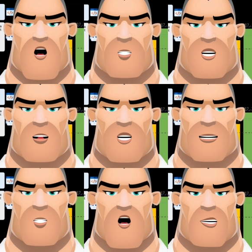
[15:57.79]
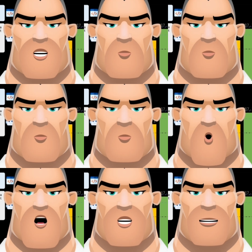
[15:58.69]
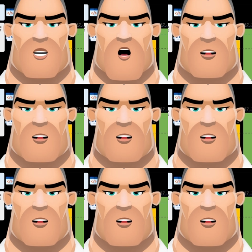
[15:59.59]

just looking at numbers. We're looking at how